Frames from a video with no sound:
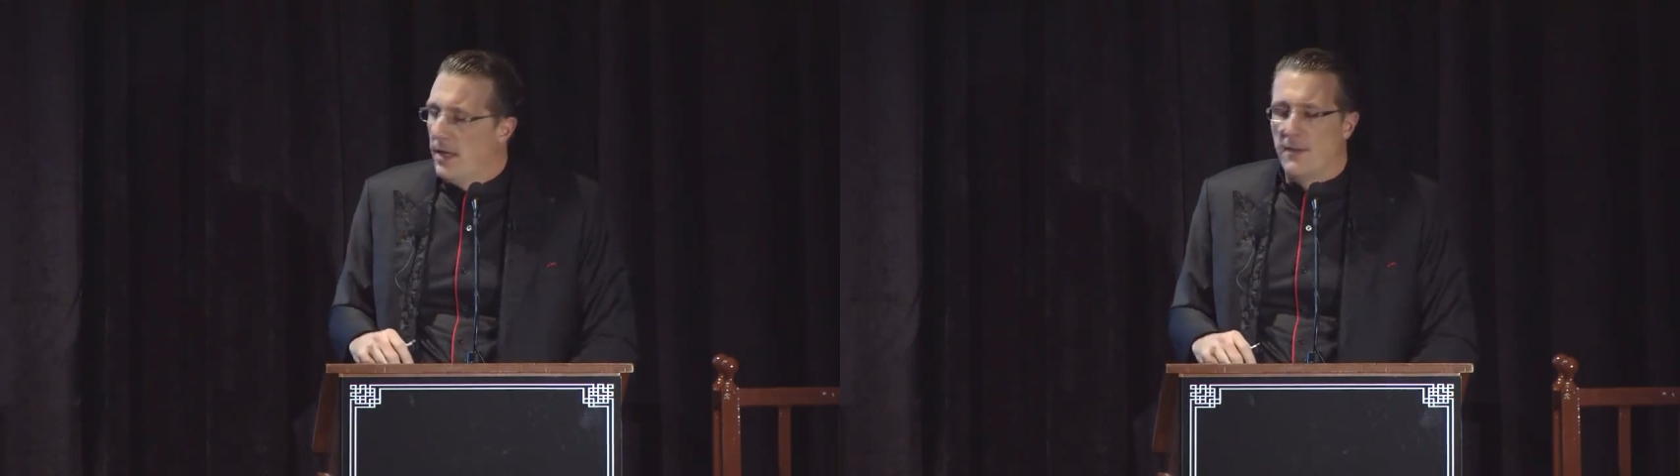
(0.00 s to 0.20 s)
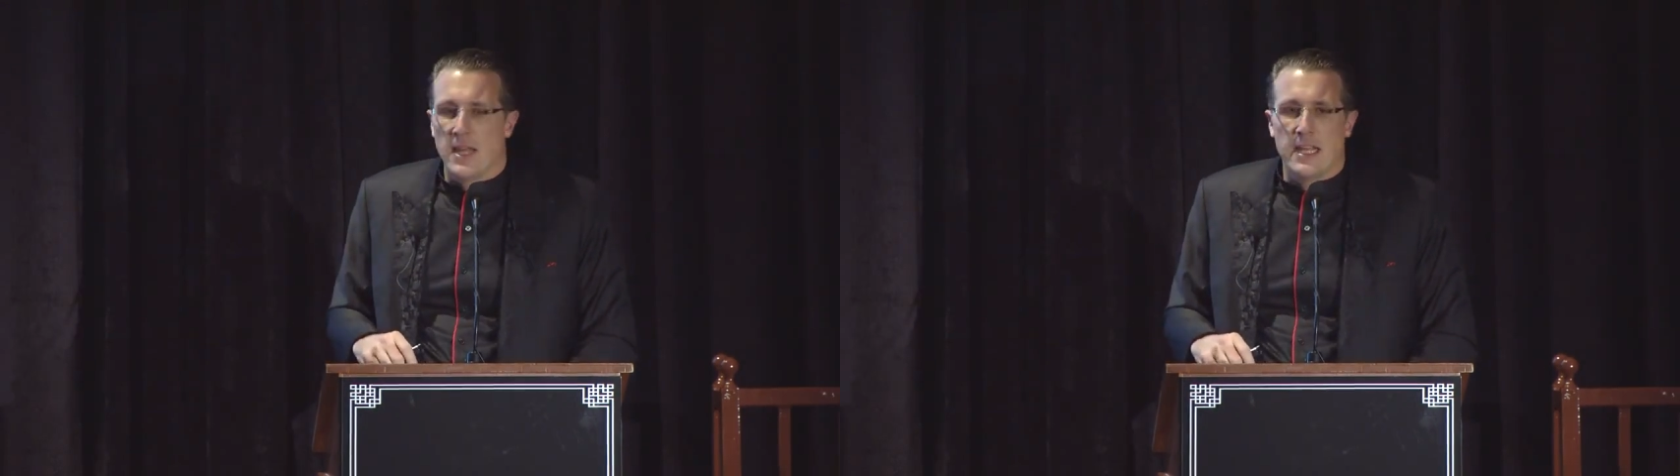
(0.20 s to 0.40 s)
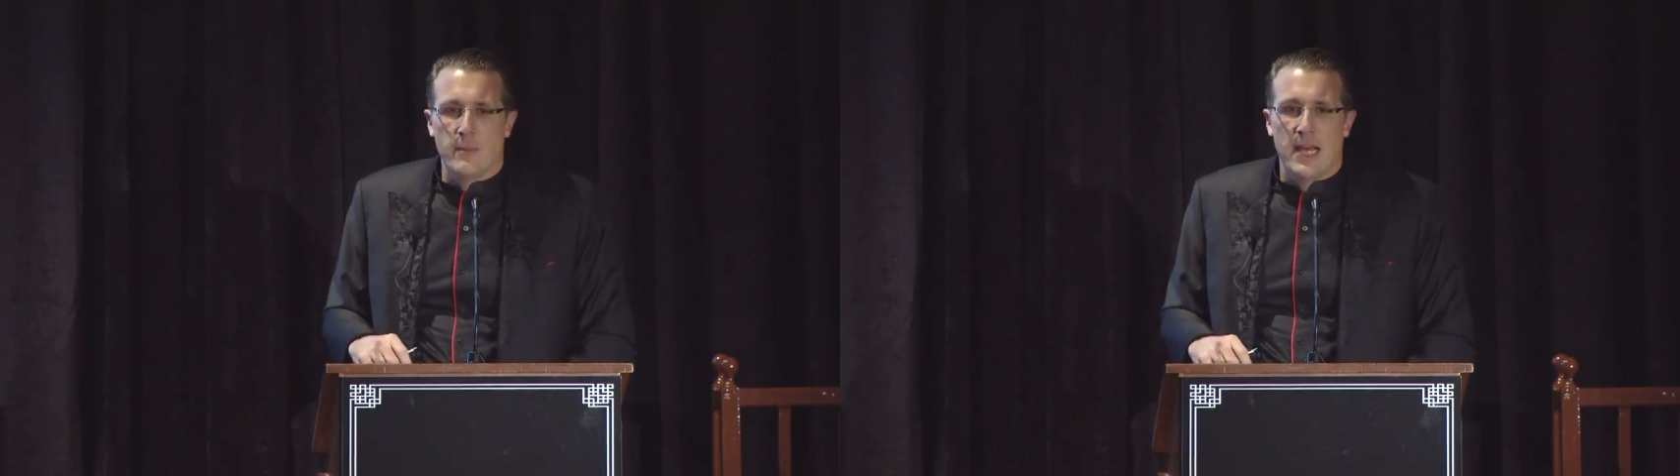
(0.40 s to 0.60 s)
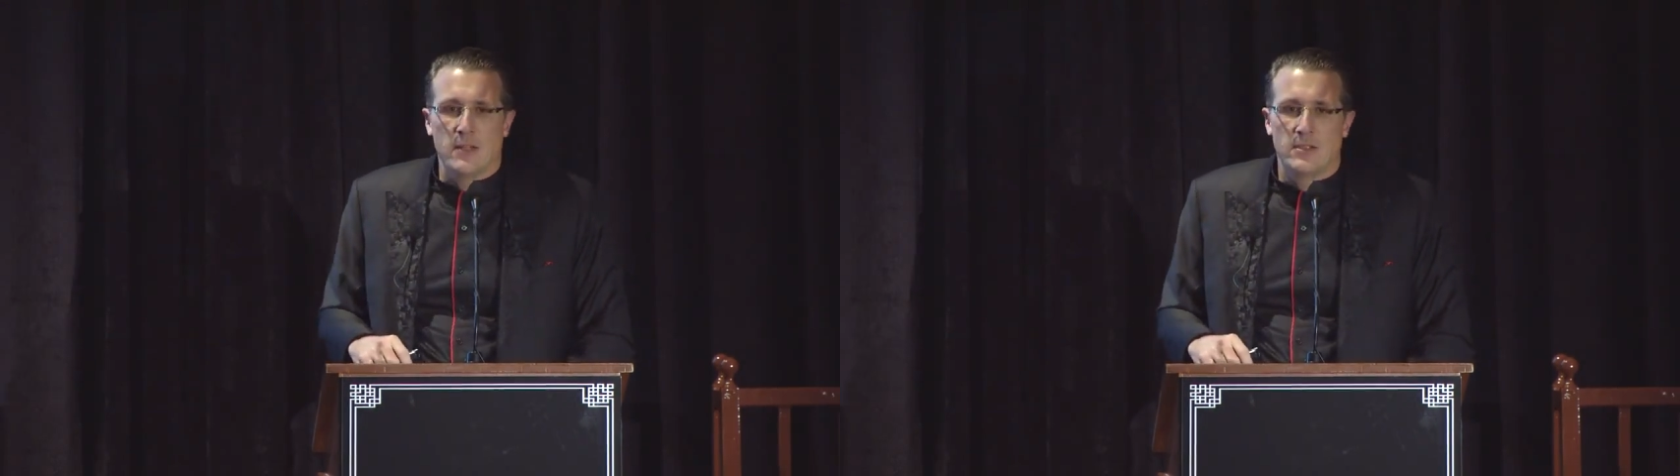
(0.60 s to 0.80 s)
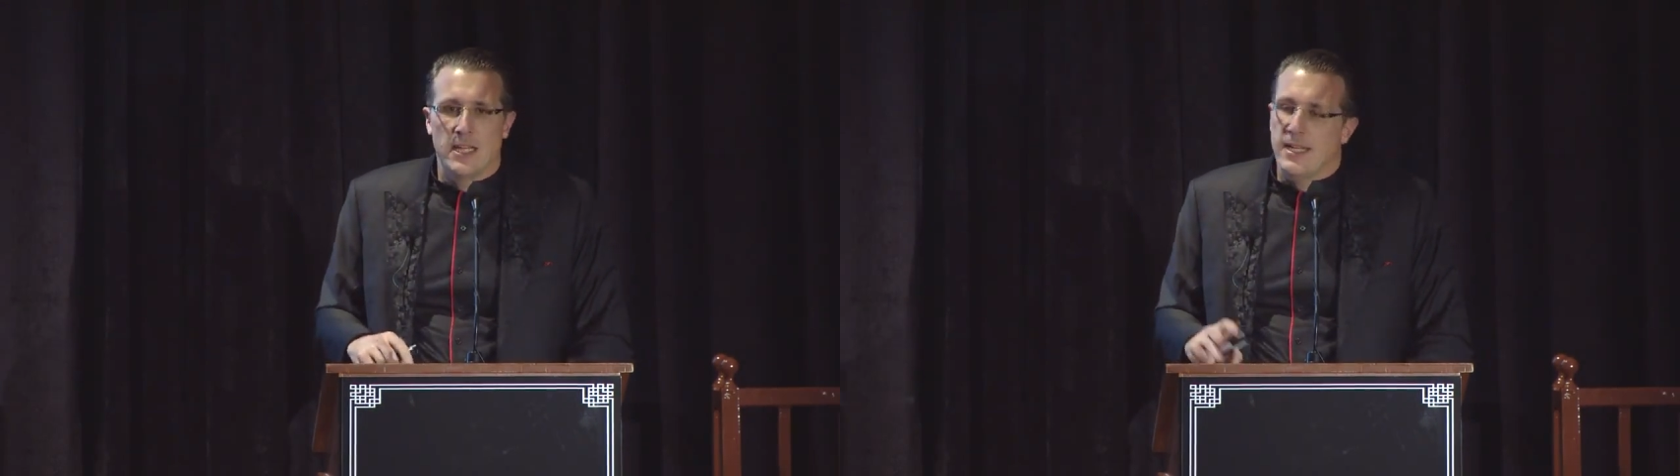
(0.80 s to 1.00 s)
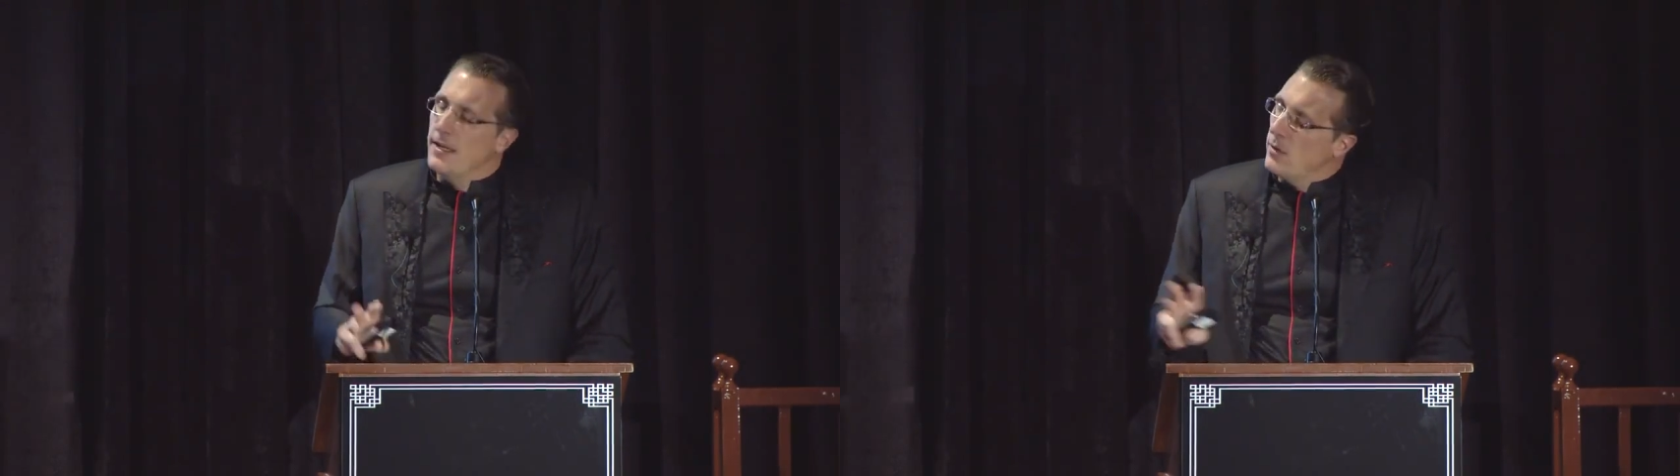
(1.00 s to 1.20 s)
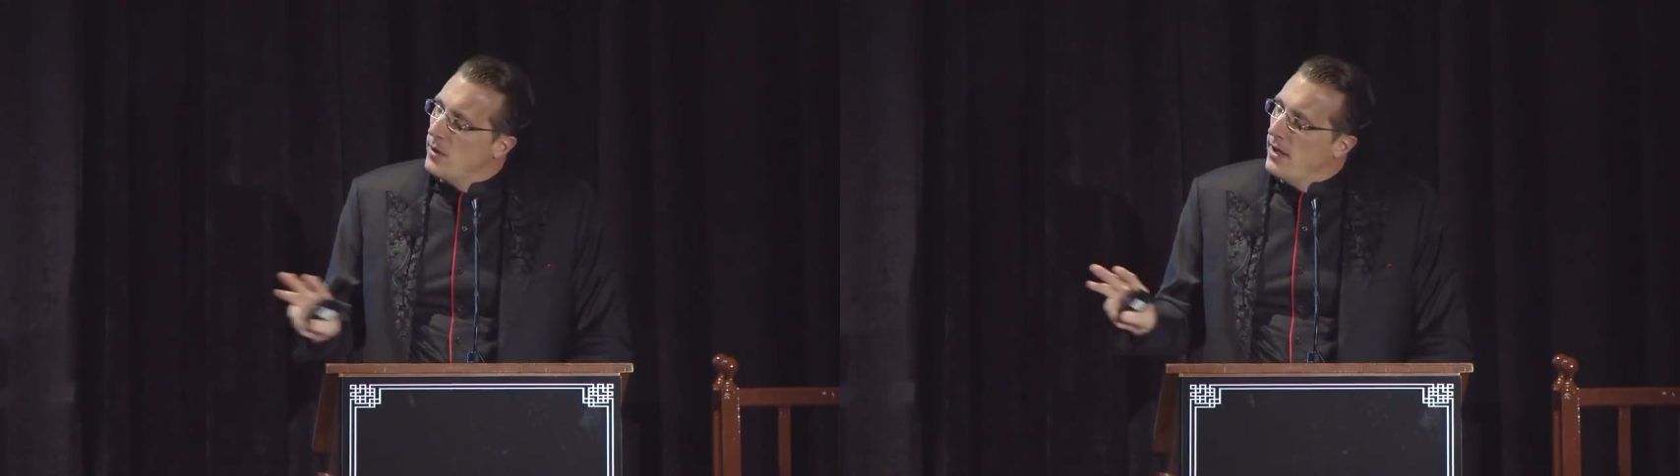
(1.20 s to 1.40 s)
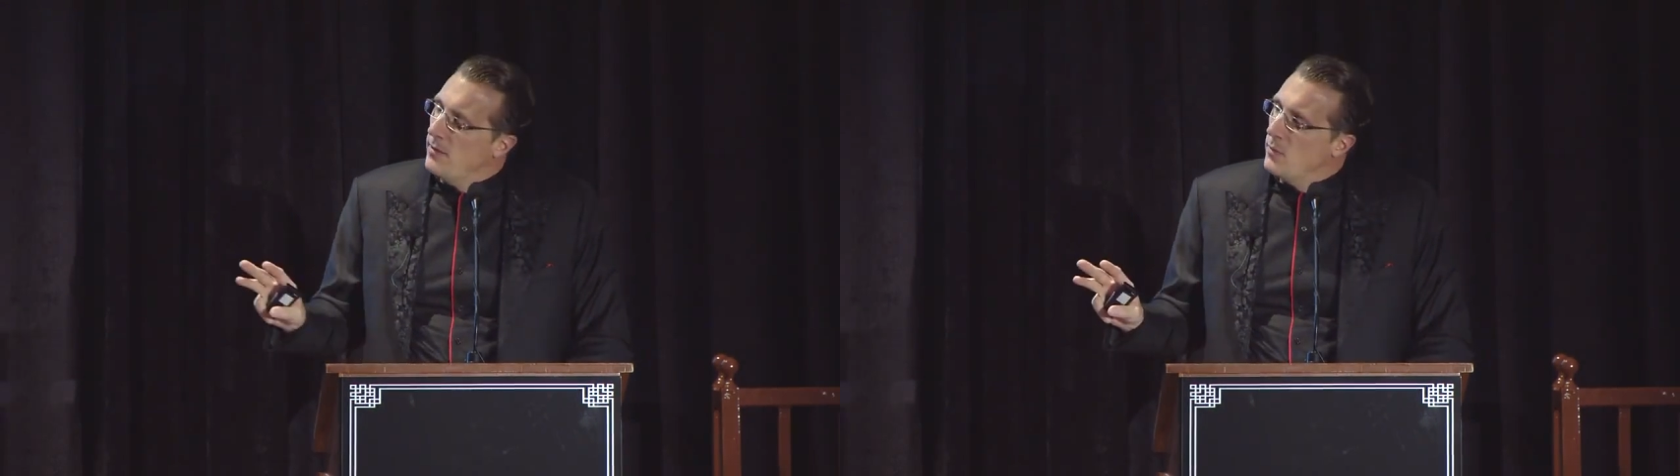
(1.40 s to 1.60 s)
If they come out and say, you know
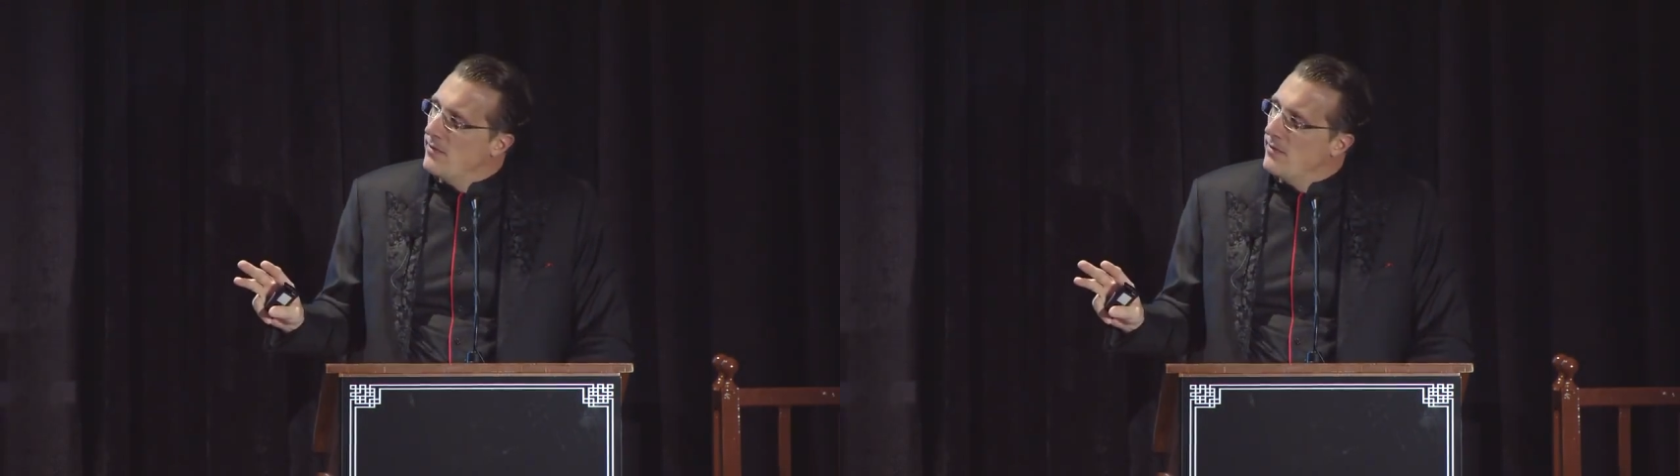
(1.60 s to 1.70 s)
what,